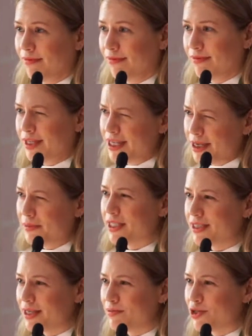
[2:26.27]
The
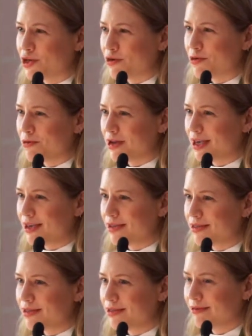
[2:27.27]
demons seem to know who he
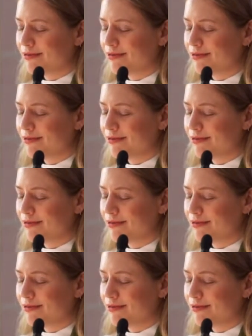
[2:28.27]
is.